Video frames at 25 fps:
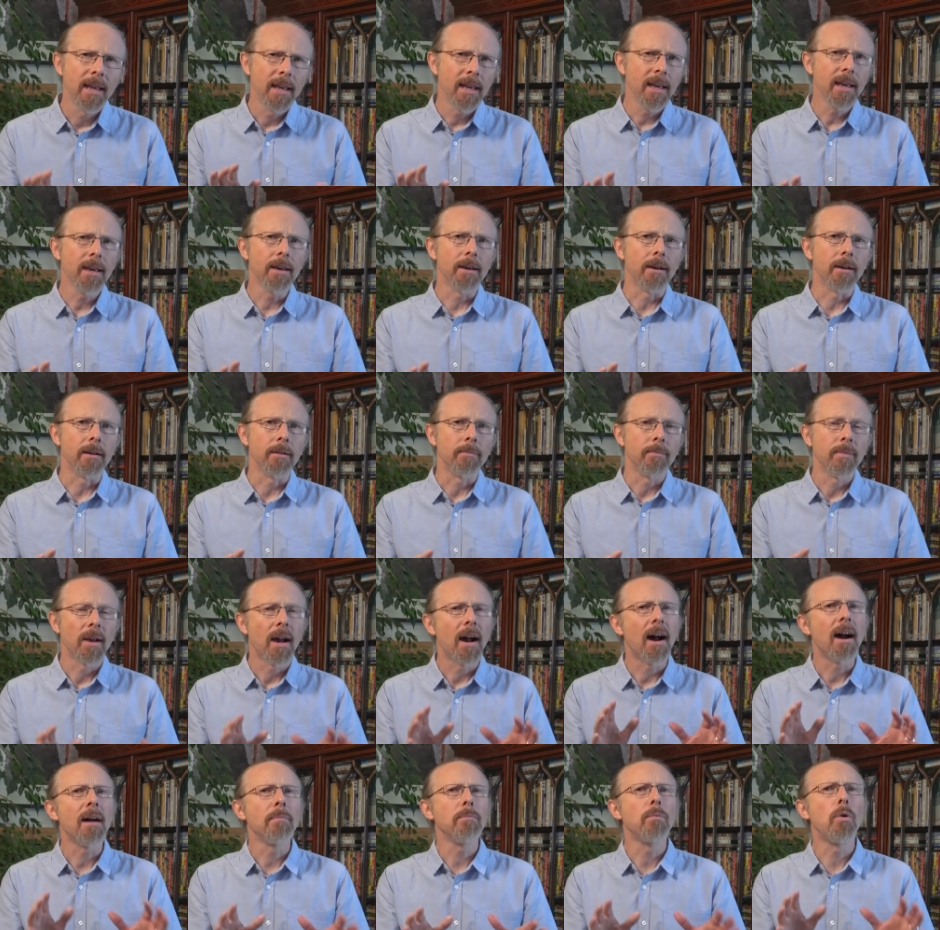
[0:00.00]
Here,
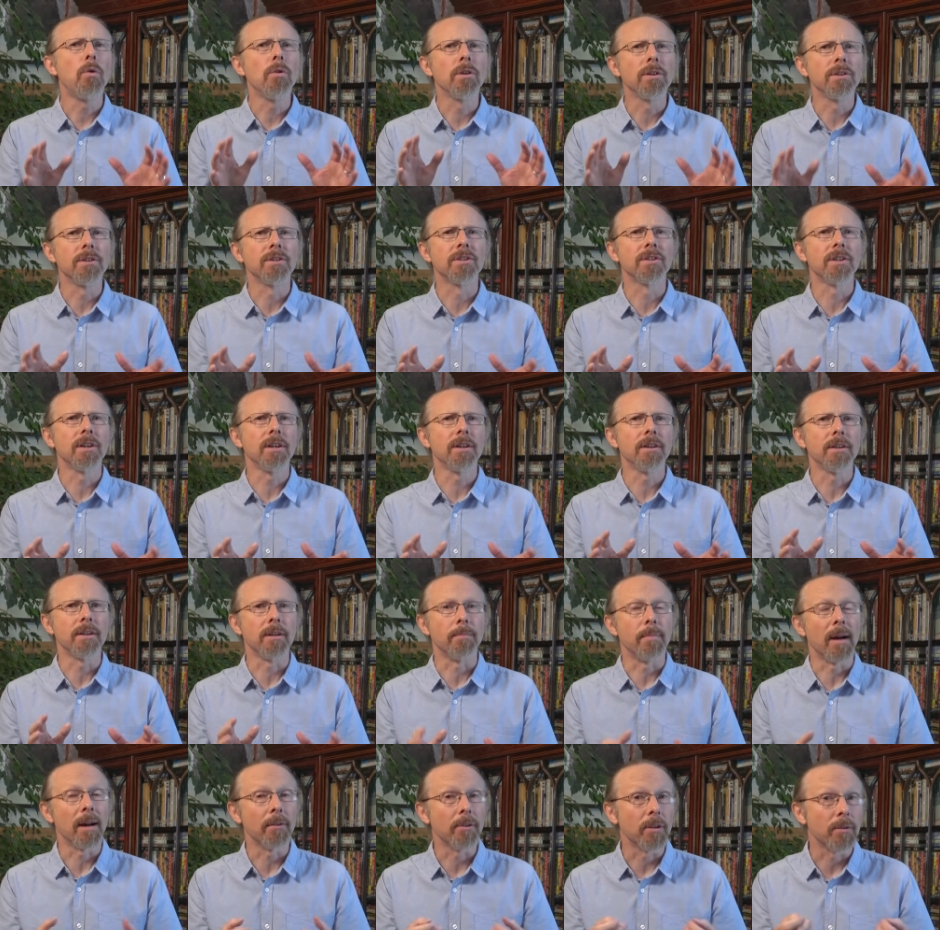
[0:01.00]
I'm more concerned
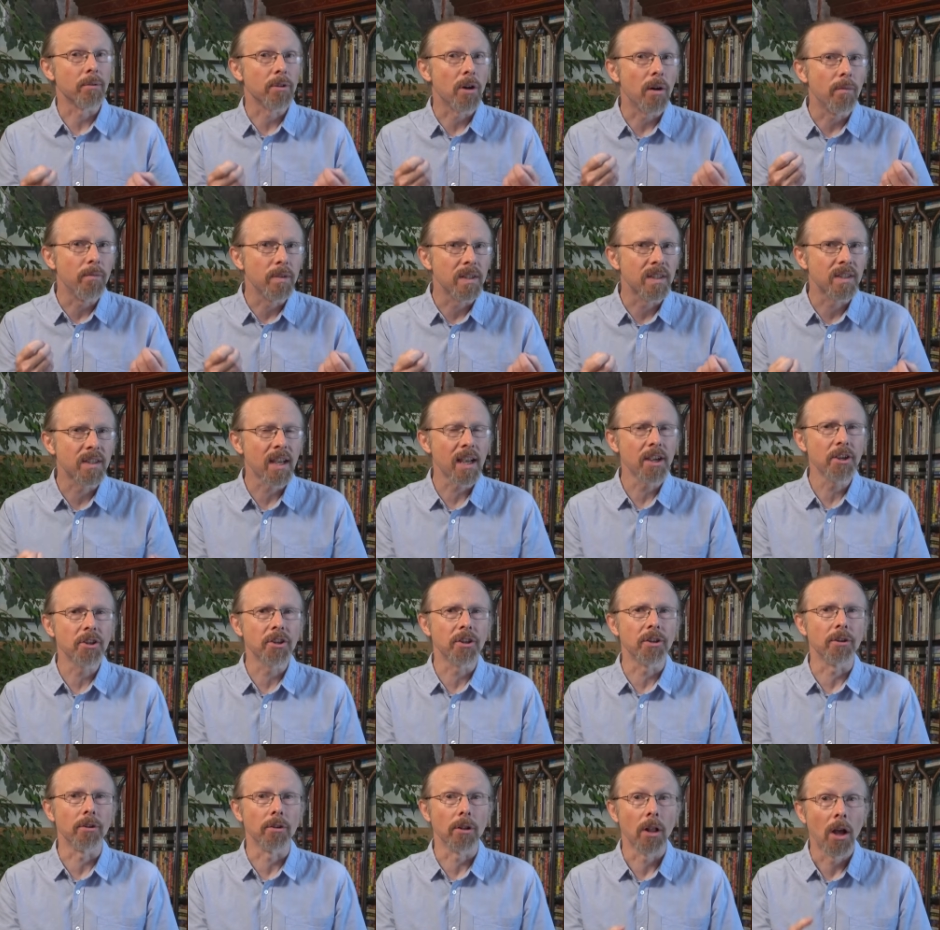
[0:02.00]
about the
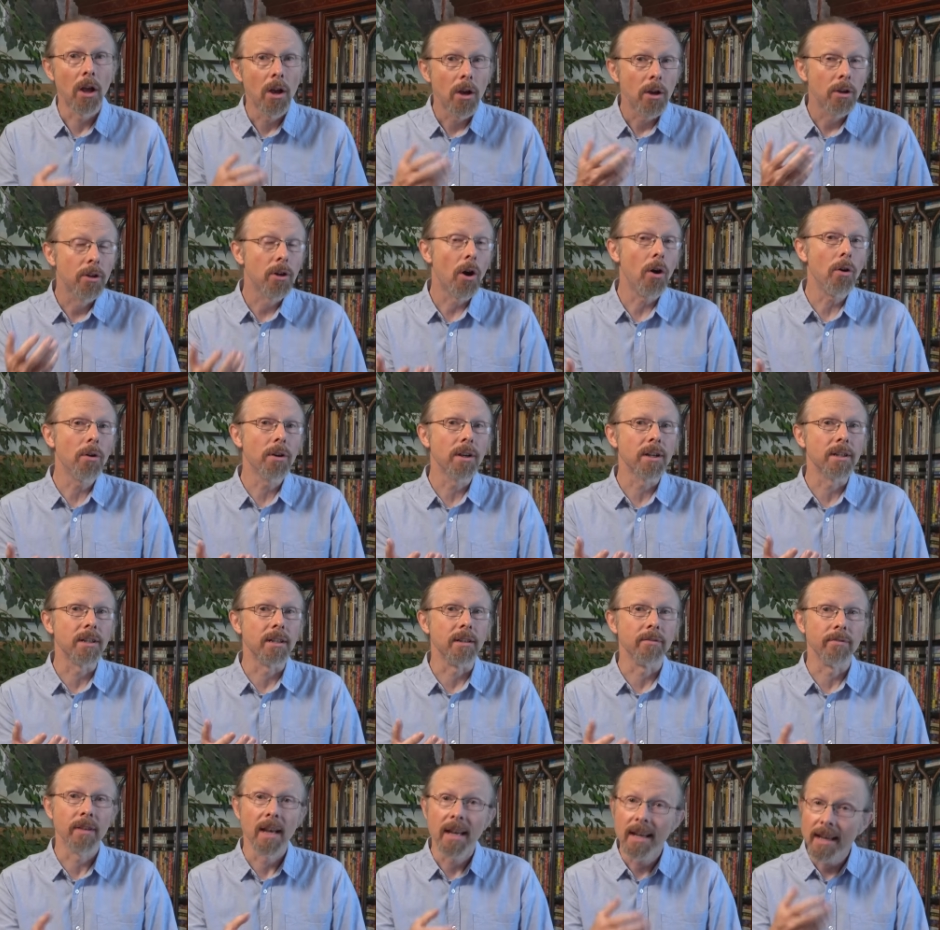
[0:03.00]
conversational,
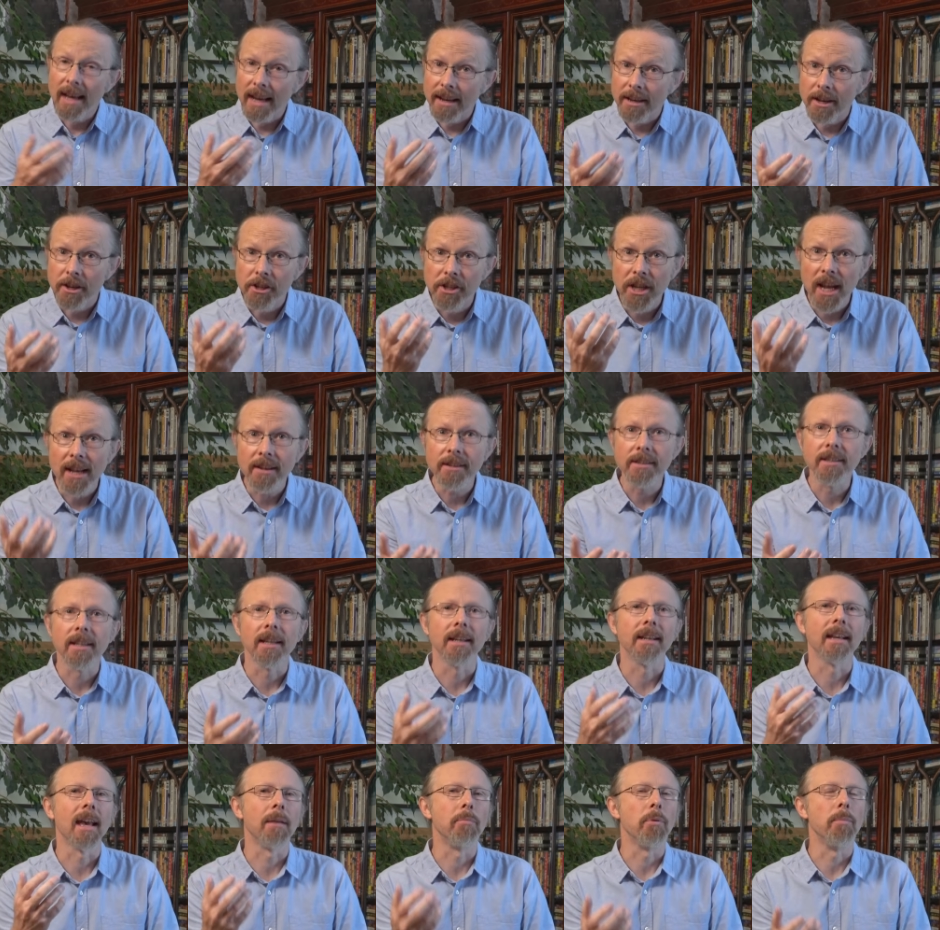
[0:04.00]
cognitive, and
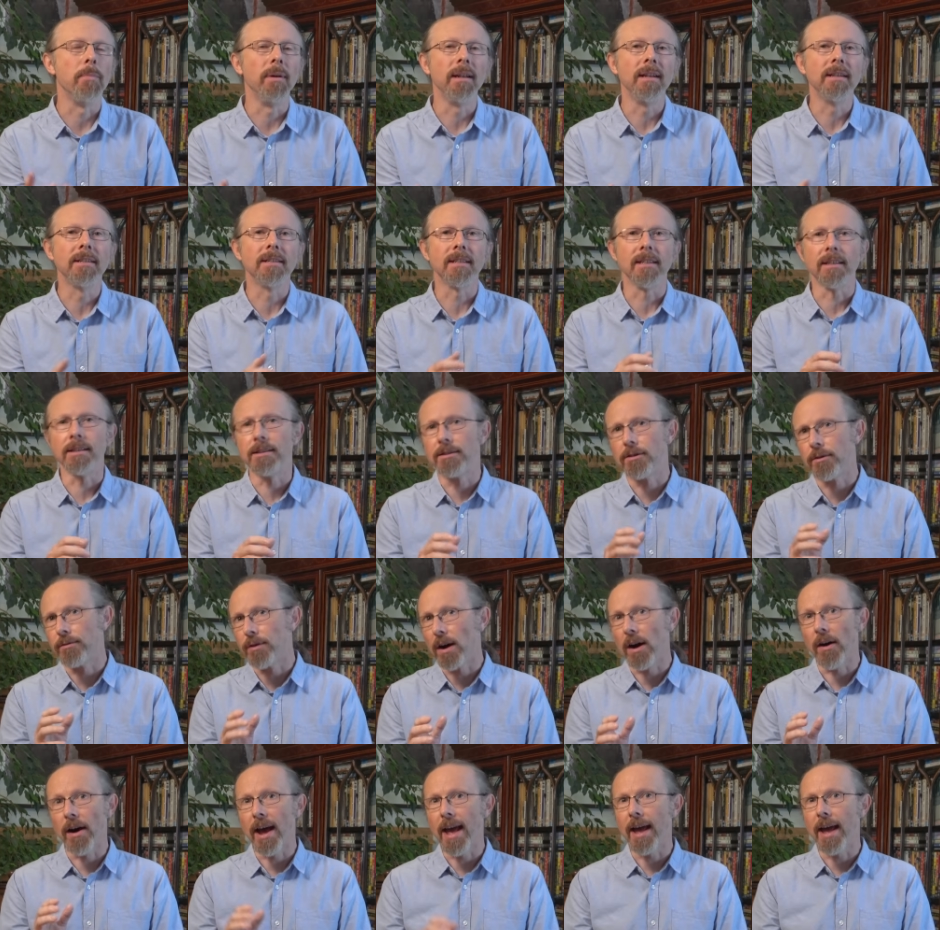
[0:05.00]
agentic capabilities of our